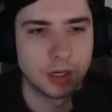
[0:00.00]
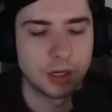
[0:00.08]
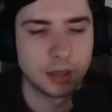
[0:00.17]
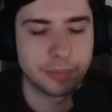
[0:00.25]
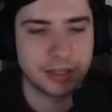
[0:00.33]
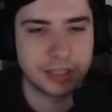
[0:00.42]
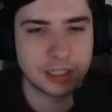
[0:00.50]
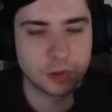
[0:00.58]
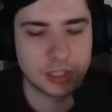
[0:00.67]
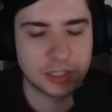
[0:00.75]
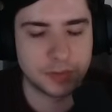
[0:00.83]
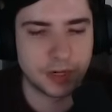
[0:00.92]
But this could
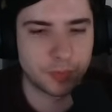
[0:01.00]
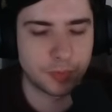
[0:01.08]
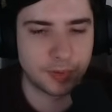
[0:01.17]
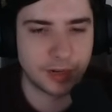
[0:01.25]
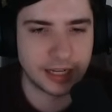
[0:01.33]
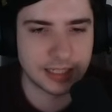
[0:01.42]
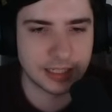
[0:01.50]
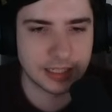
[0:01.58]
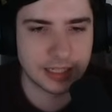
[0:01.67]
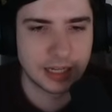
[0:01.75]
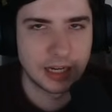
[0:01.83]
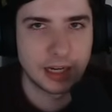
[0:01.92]
just straight up replace it.
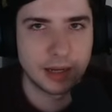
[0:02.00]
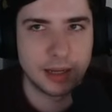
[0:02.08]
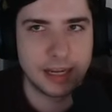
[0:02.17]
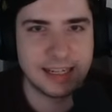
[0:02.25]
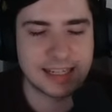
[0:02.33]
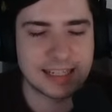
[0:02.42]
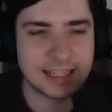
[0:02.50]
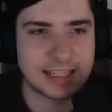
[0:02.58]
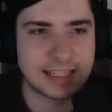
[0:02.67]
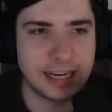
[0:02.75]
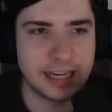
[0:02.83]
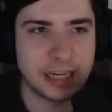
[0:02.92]
It doesn't
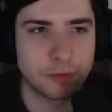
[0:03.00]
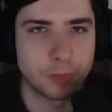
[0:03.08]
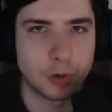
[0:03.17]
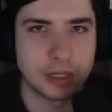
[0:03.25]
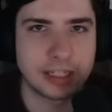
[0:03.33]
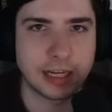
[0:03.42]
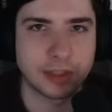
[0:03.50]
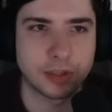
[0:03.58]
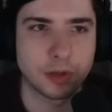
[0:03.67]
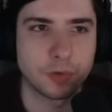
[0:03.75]
necessarily give more attack though.